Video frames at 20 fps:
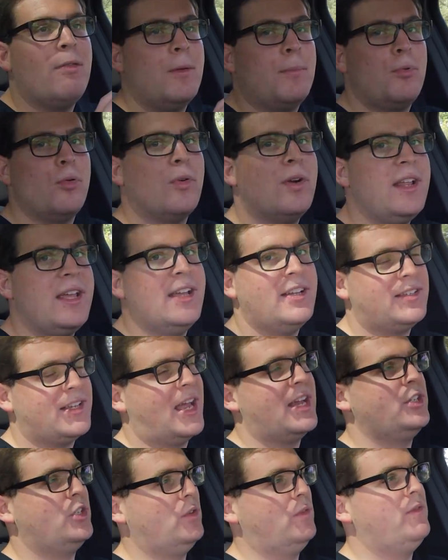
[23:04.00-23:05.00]
prettiest
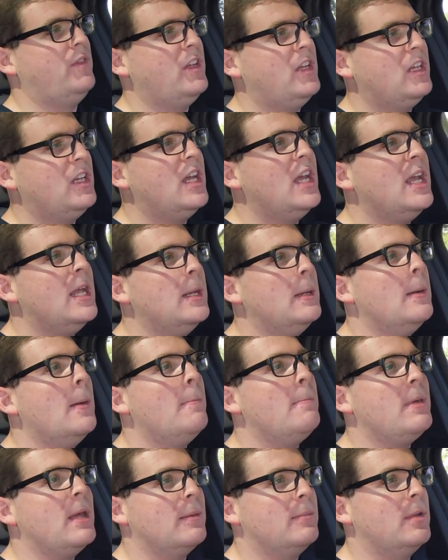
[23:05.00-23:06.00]
SUV in
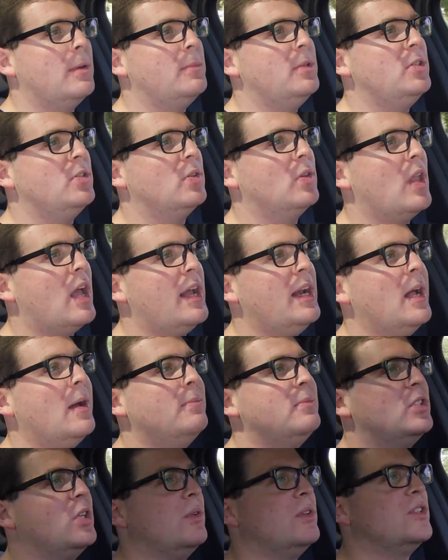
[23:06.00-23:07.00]
BMW's
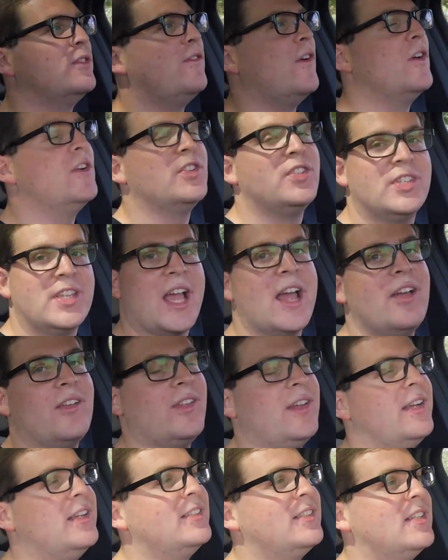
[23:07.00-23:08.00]
lineup. So as far as
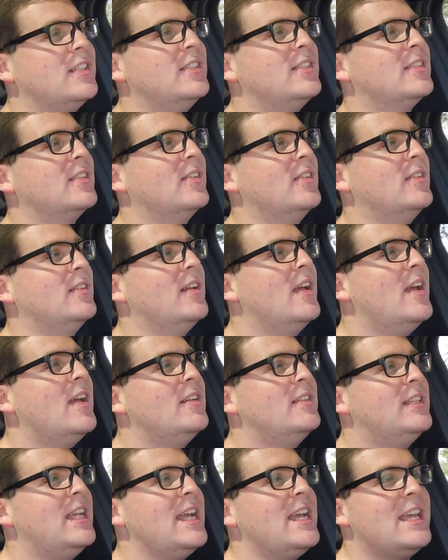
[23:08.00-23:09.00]
styling is
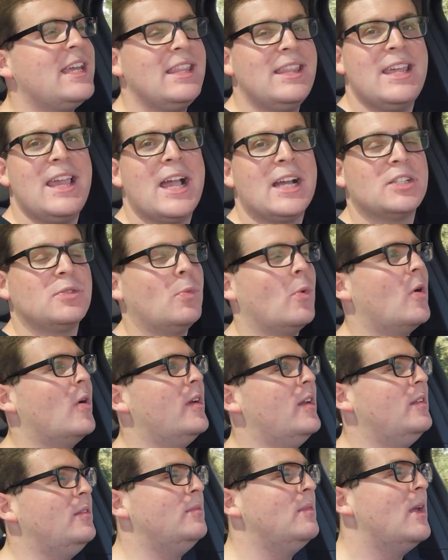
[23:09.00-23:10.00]
concerned, taking the
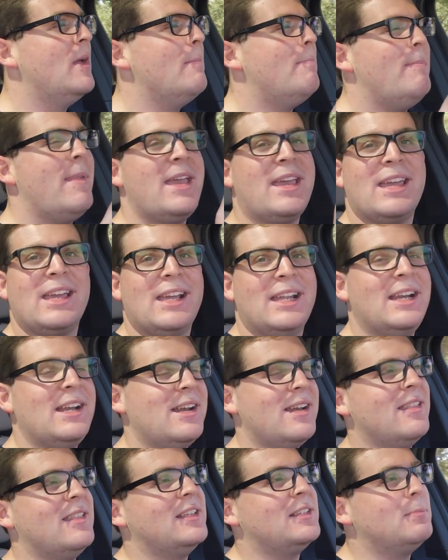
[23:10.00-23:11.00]
X1 and making it
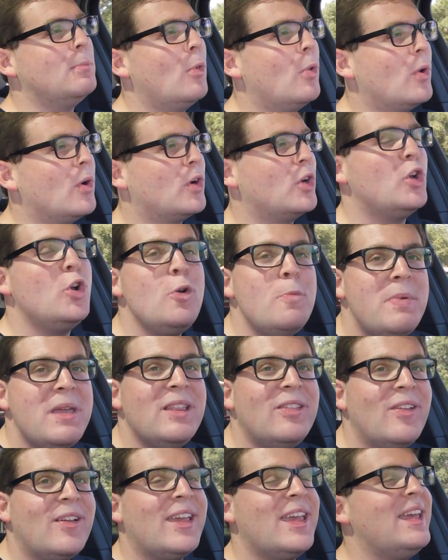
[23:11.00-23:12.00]
into this more
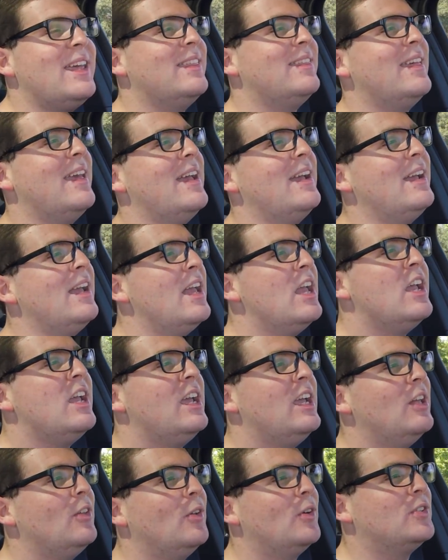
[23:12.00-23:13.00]
coupey looking
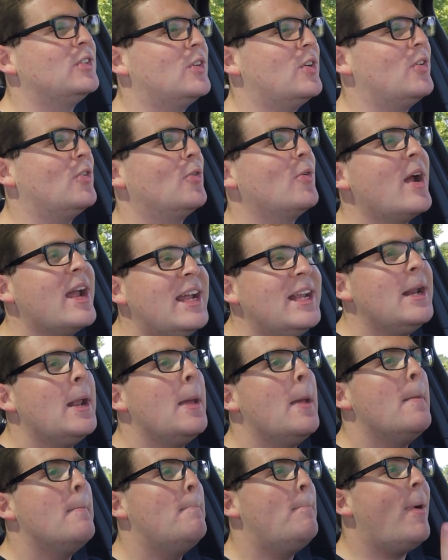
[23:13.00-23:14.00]
thing, it looks great.
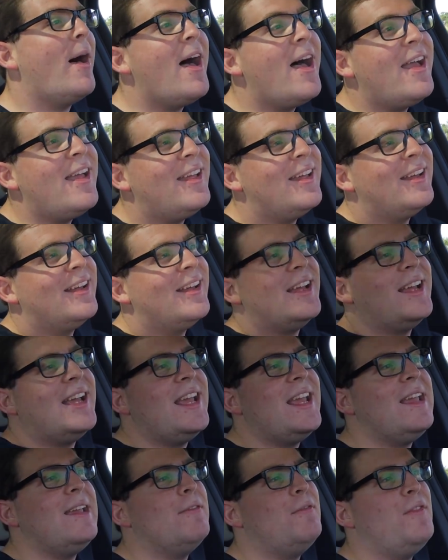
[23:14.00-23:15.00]
But
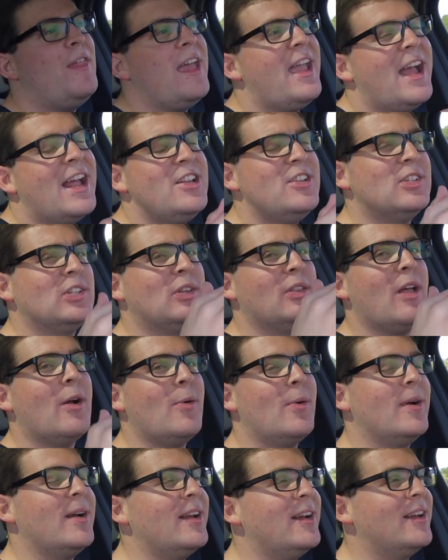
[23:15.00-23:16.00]
if they had just
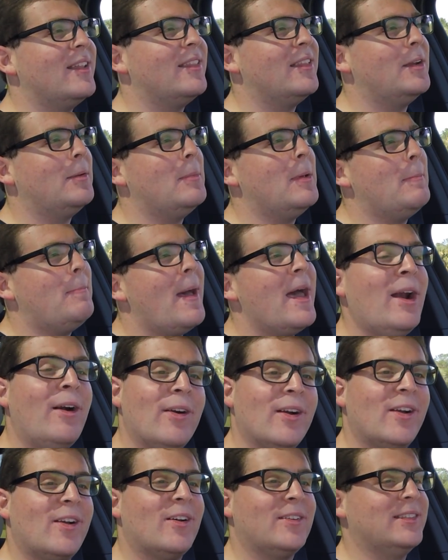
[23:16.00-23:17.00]
lowered it a little bit
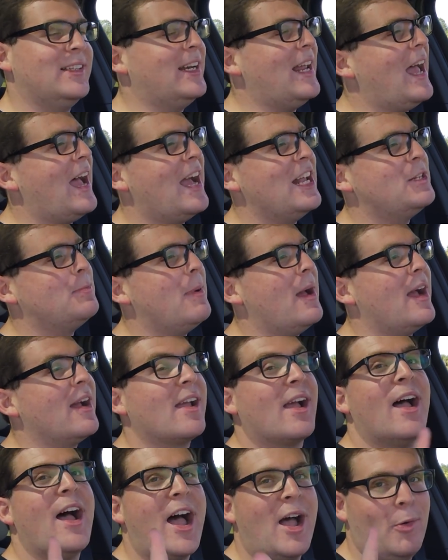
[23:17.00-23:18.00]
better and called it a
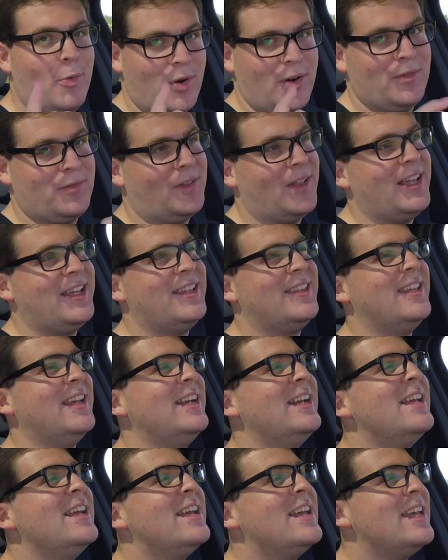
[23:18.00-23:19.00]
hatchback, I would have liked
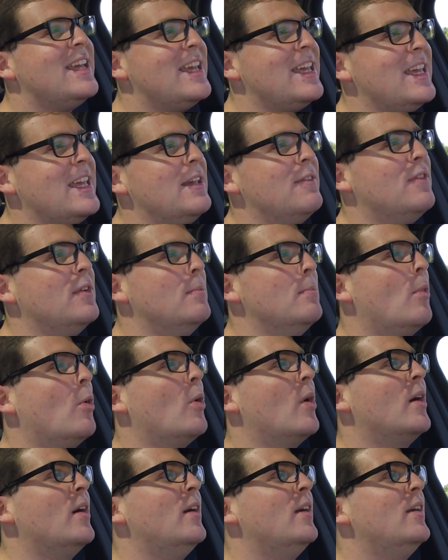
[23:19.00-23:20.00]
it even
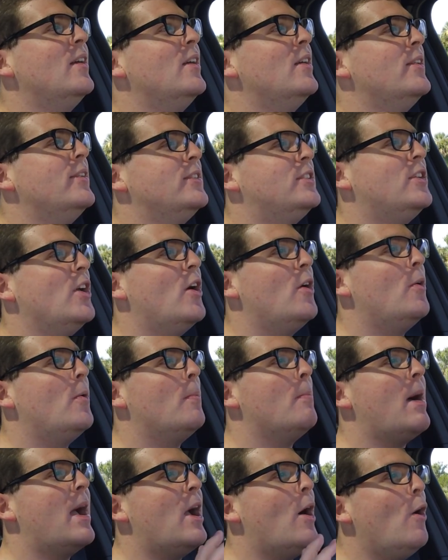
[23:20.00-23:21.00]
more. So
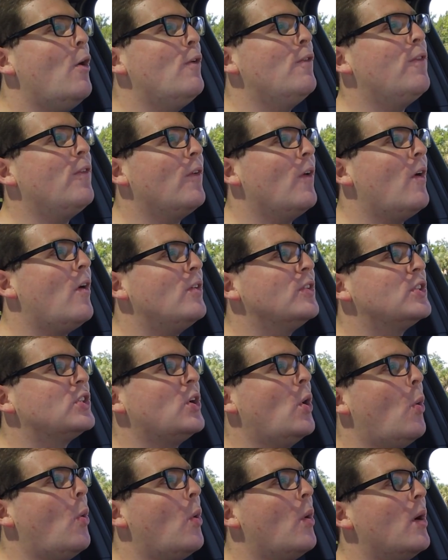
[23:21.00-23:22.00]
my overall
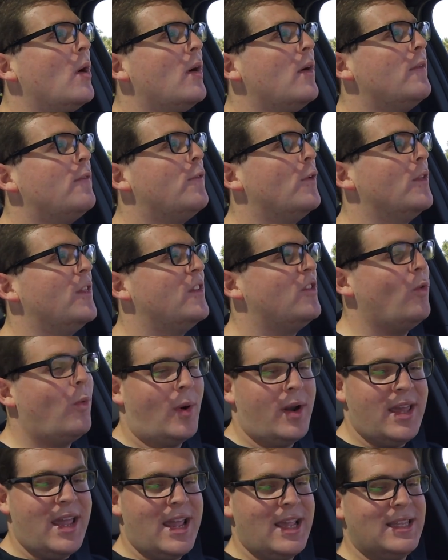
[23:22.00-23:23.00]
score for the
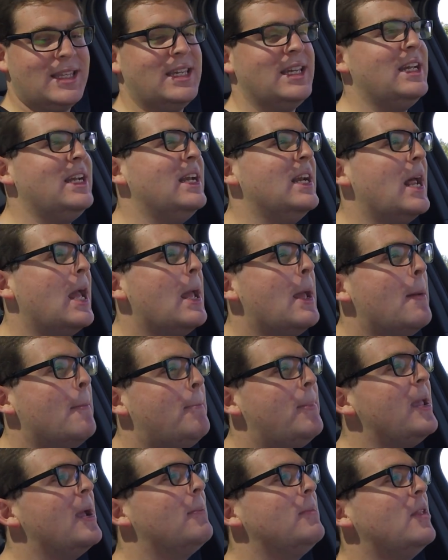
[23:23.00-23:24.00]

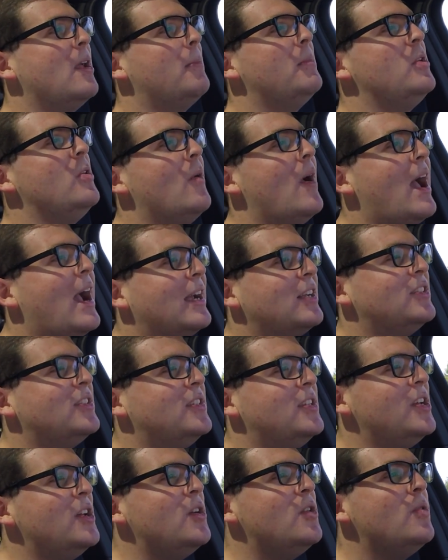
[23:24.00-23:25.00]
2018 BMW
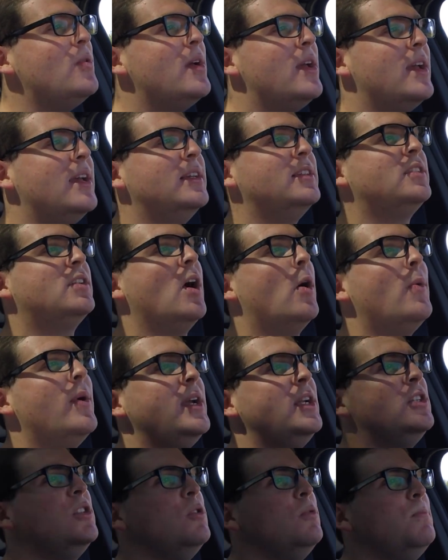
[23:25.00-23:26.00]
X2 is
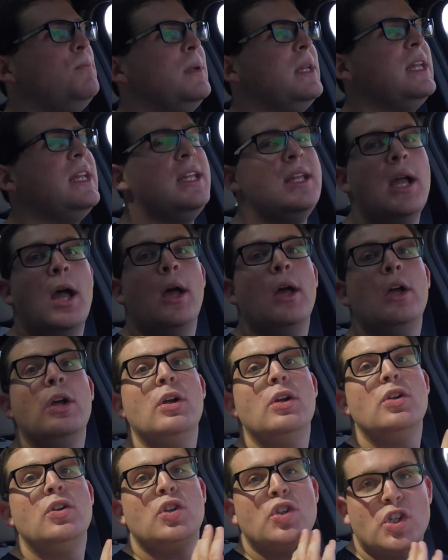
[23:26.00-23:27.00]
going to be
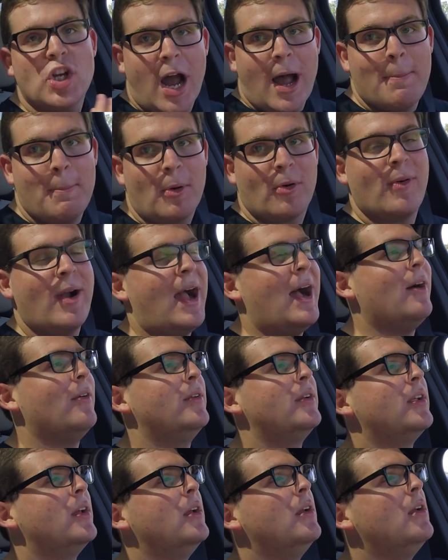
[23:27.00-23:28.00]
shop
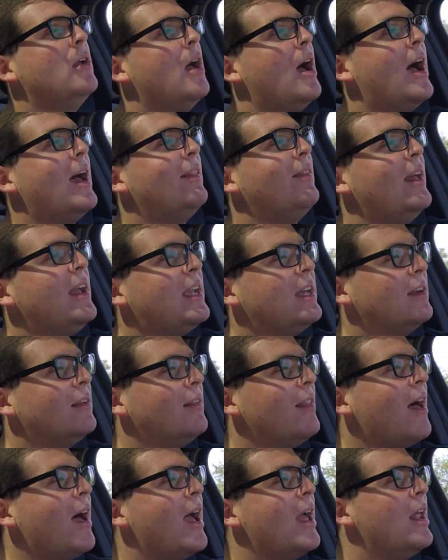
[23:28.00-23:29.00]
around. I like it a
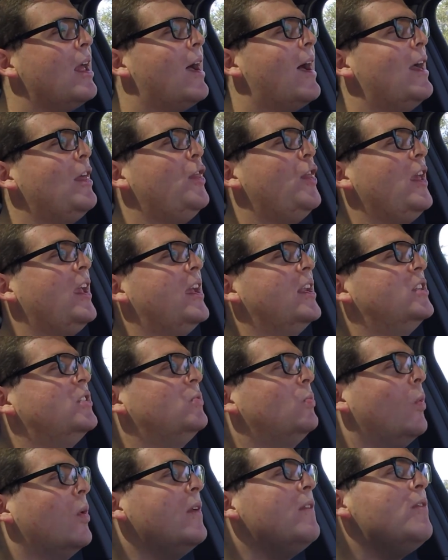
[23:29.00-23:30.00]
lot. I think it
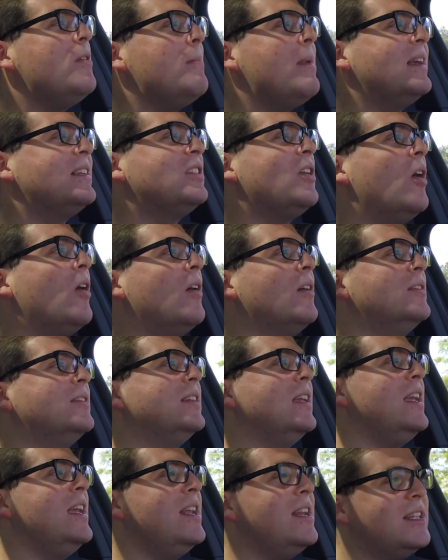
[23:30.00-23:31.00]
is one of the best
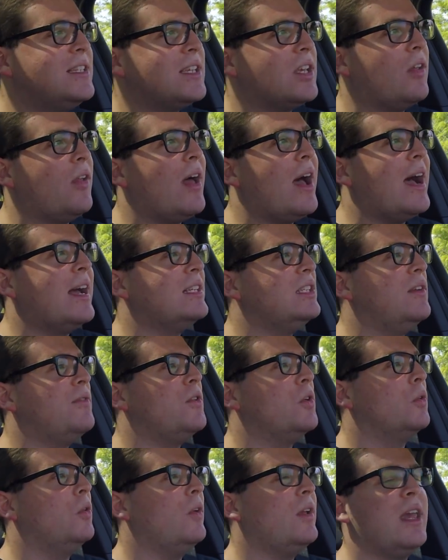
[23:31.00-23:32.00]
cars in its class if
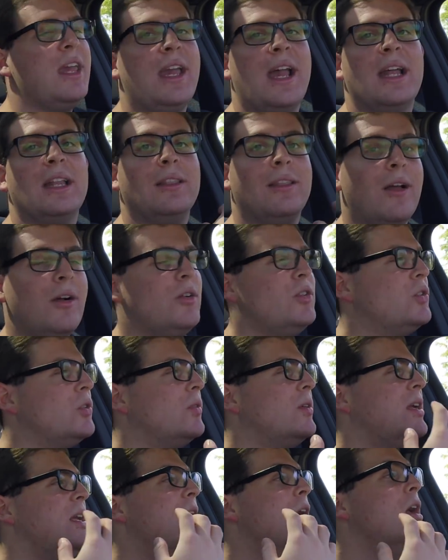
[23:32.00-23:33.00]
you're looking at
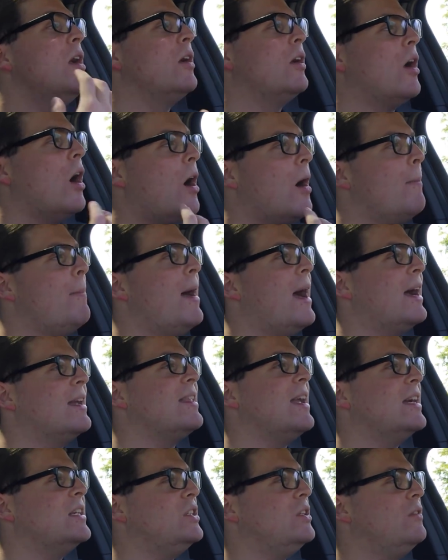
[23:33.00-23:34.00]
luxury
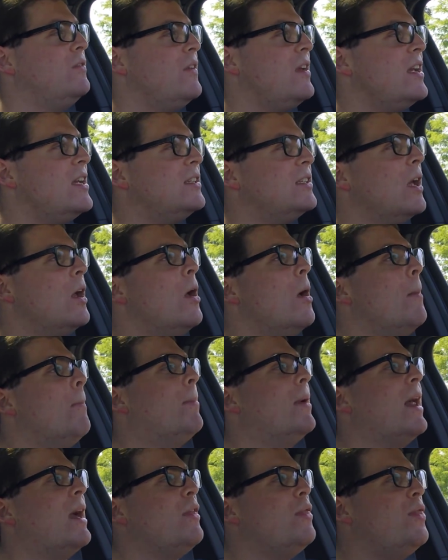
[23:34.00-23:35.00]
compact SUVs,
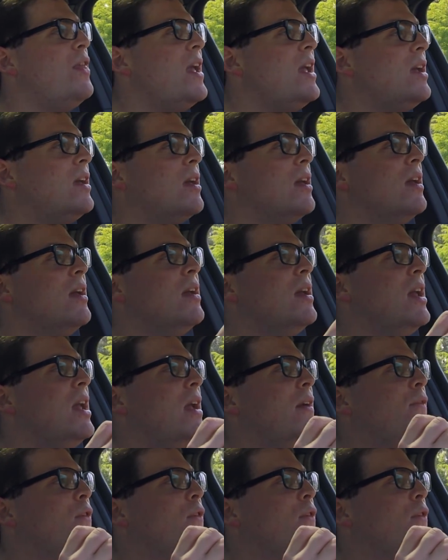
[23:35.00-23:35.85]
but I think if